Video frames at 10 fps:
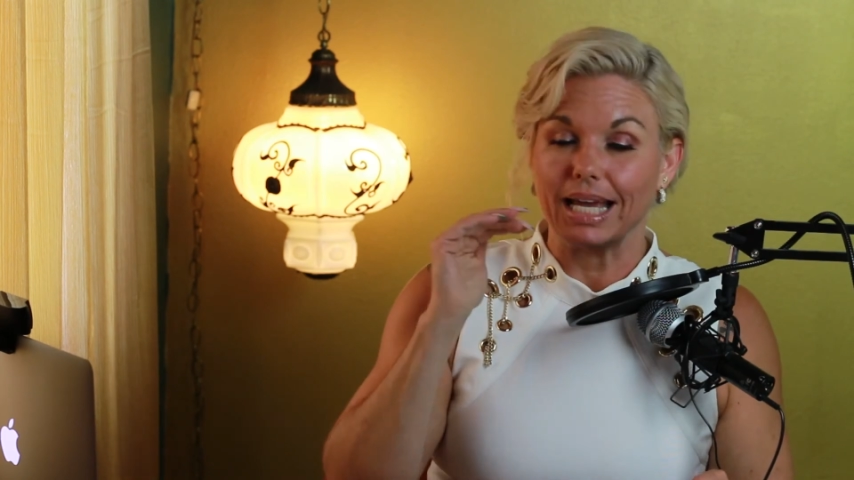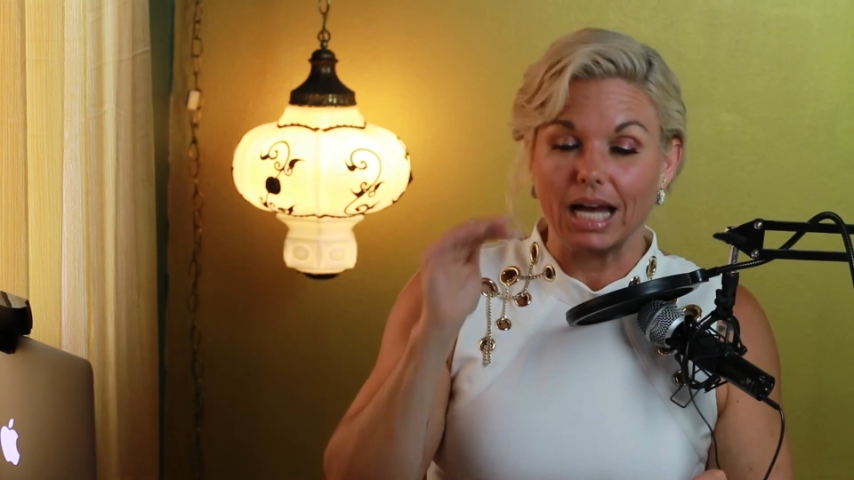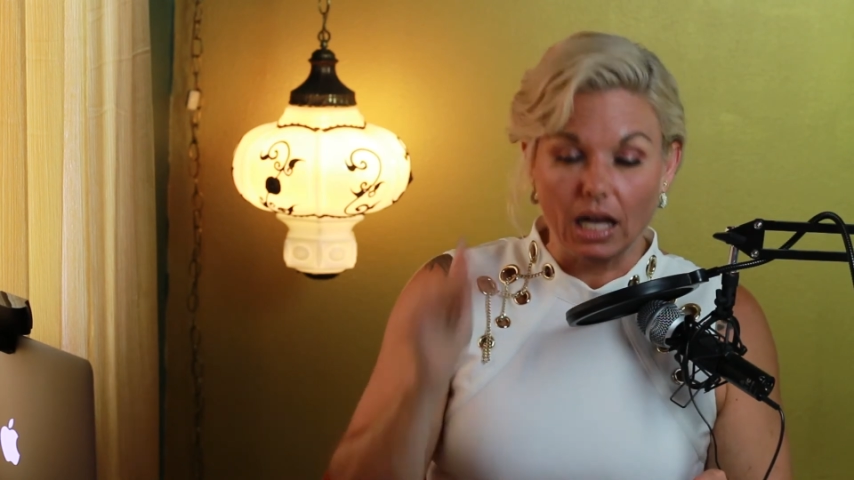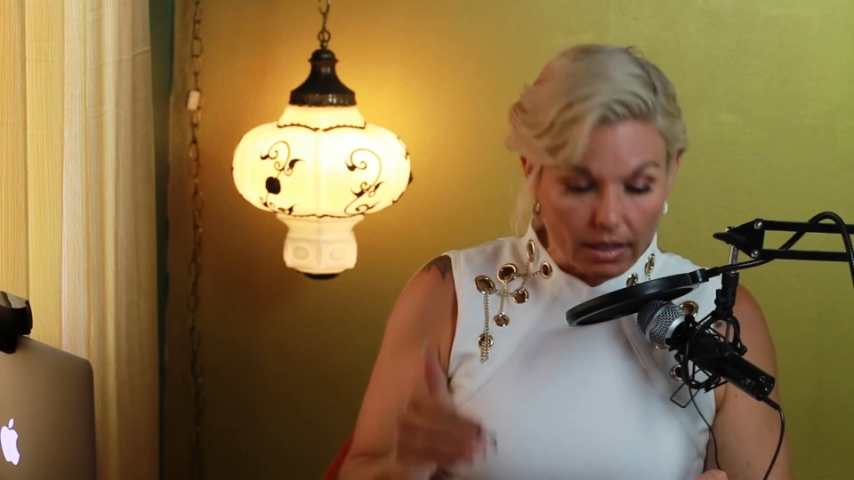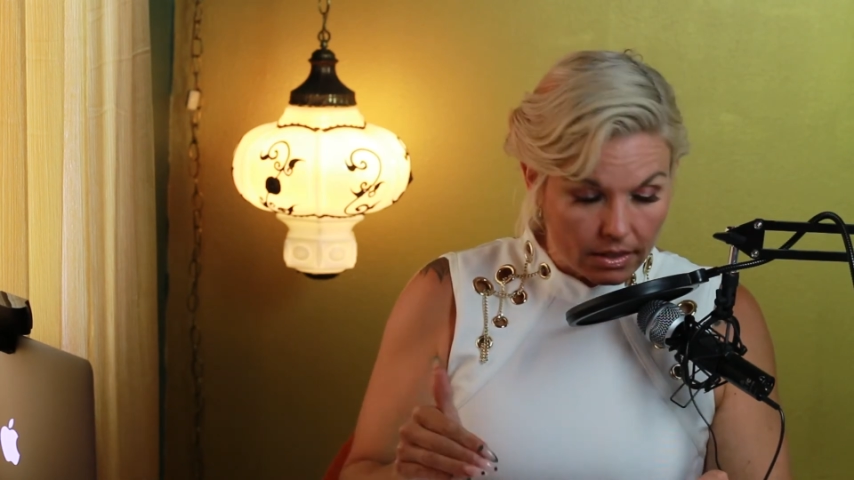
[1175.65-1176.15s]

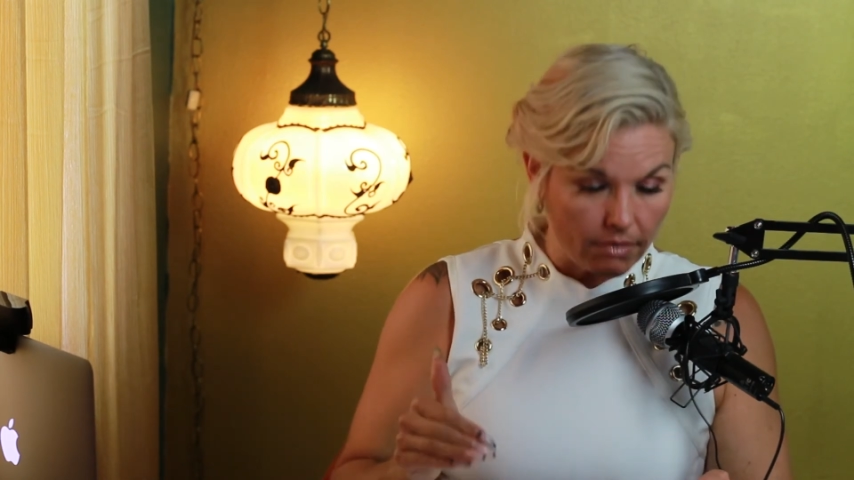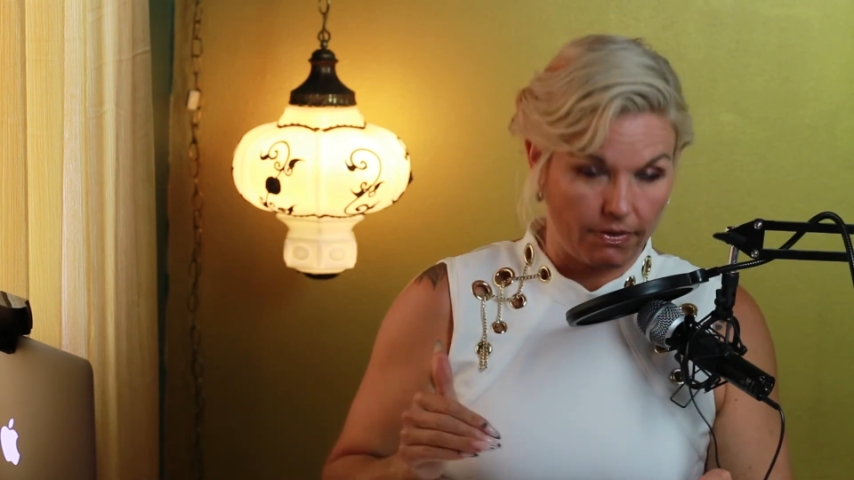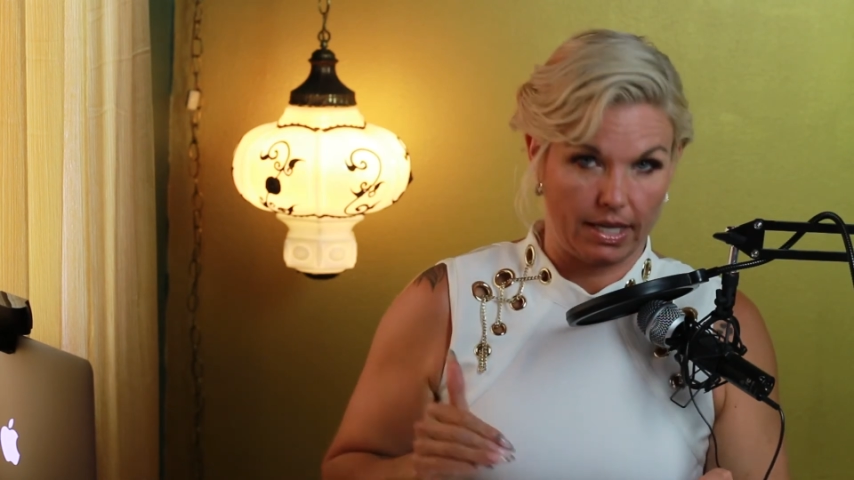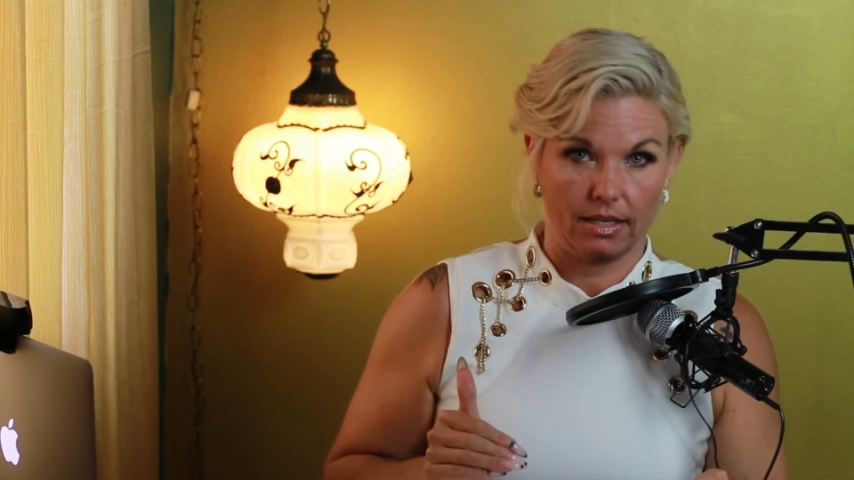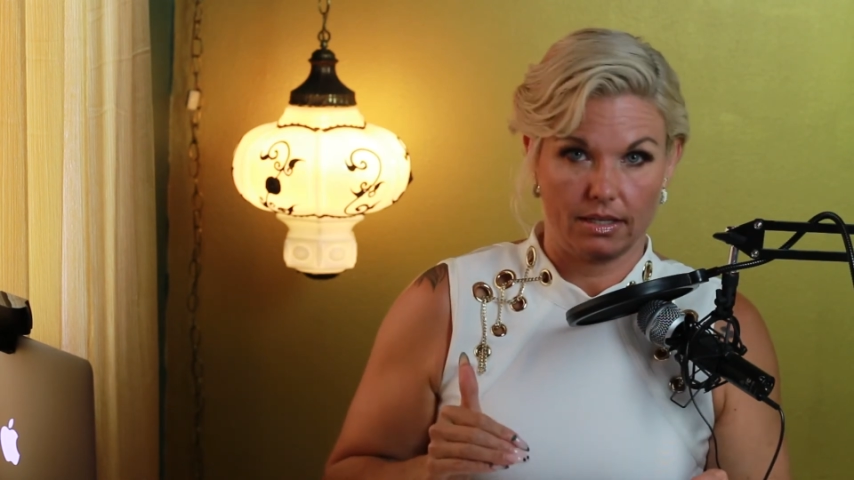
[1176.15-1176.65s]

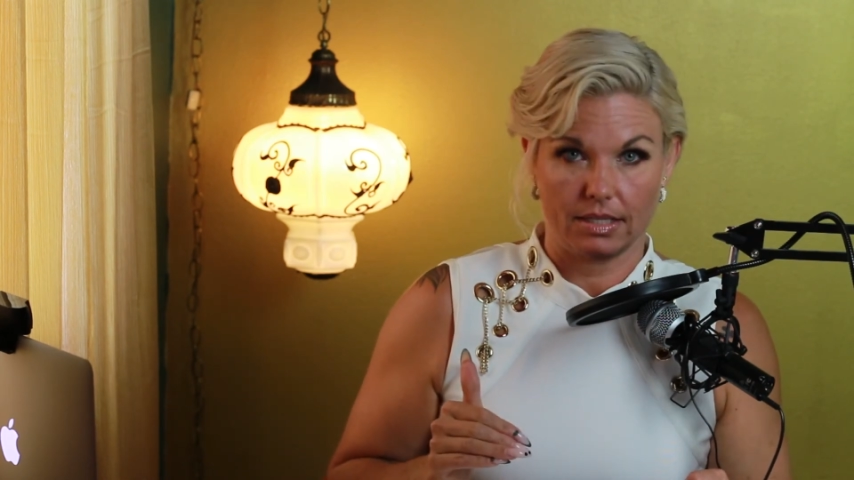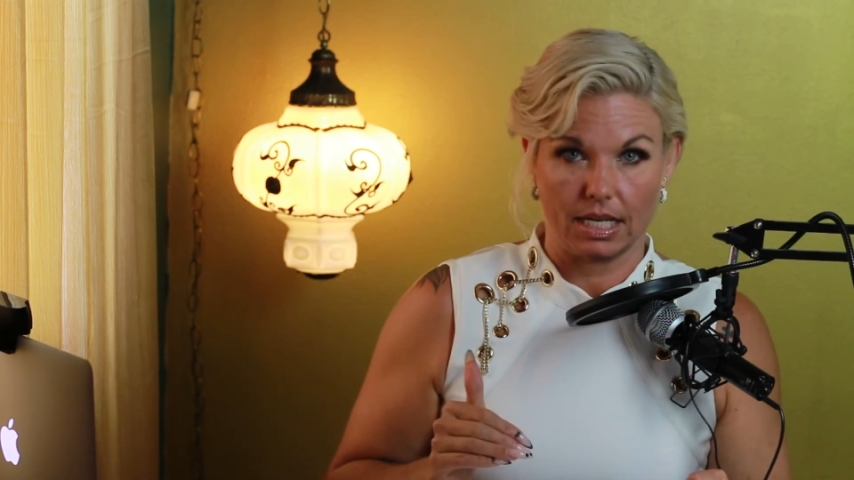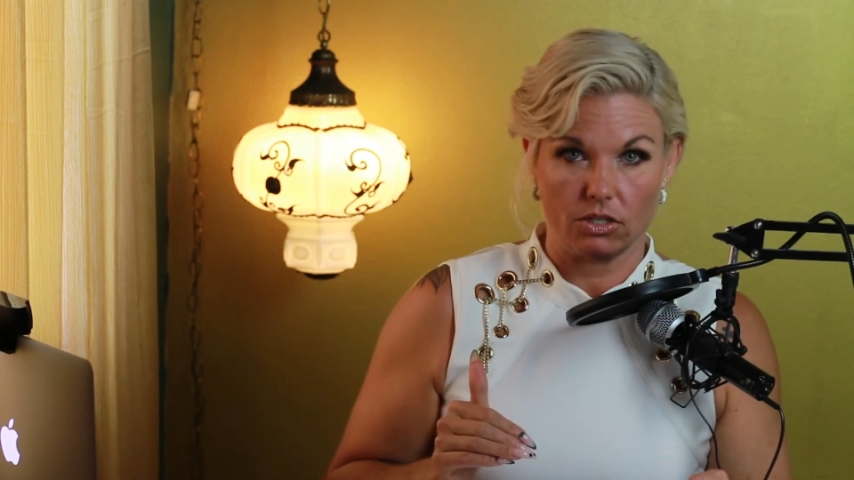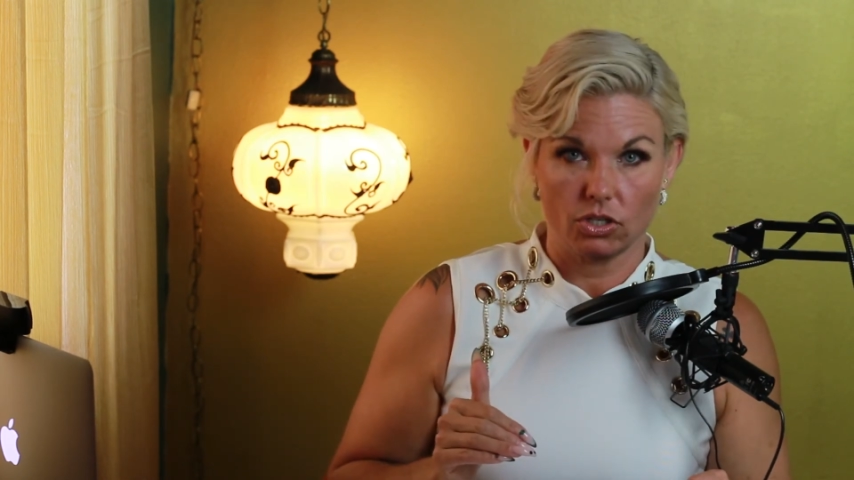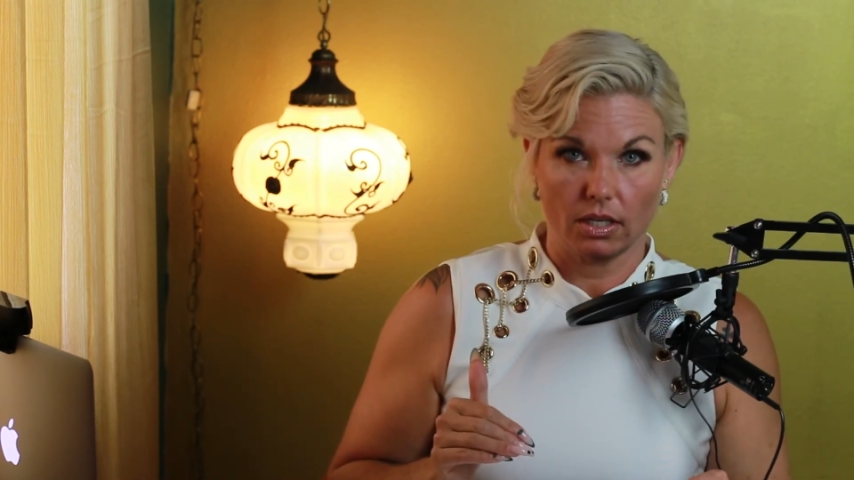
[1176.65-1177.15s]
undivided
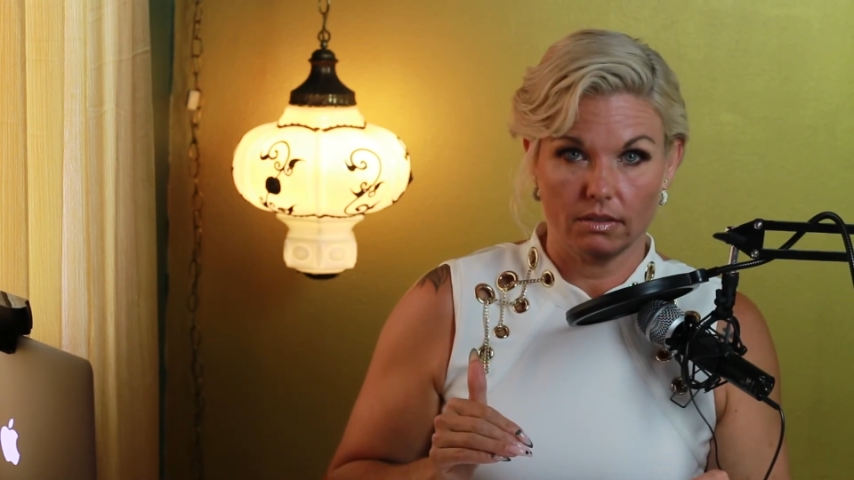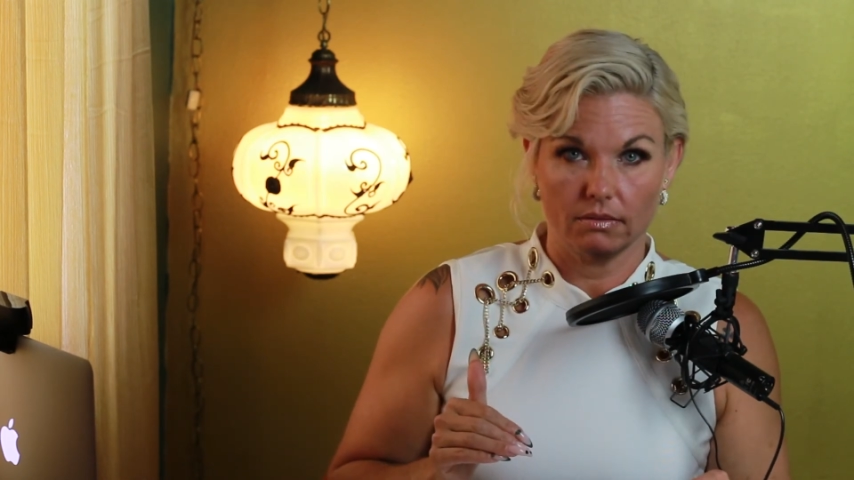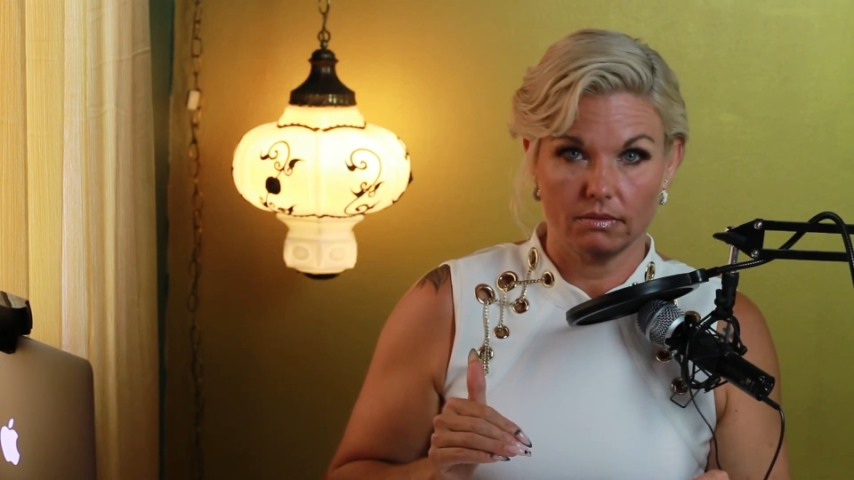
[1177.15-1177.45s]
attention,